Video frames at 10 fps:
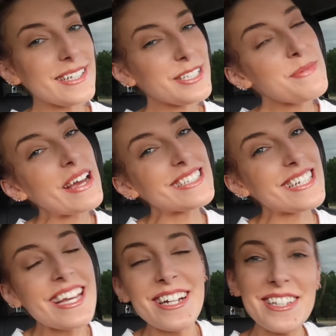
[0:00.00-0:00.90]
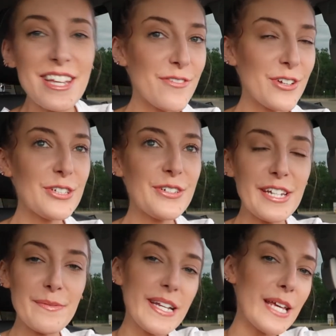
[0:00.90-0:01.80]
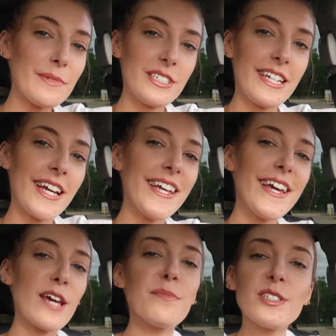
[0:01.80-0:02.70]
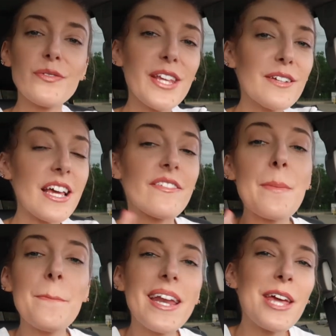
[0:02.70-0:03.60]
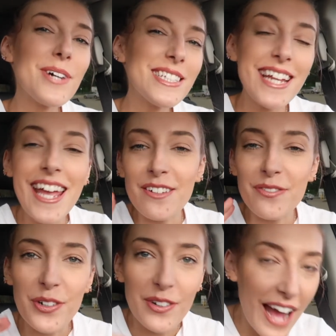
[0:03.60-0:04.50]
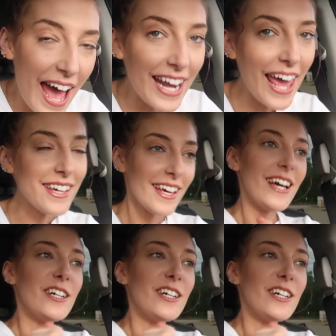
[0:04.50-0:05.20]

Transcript: to my channel. If you're new here, my name is Dani and I post videos every Monday, Wednesday, and Friday.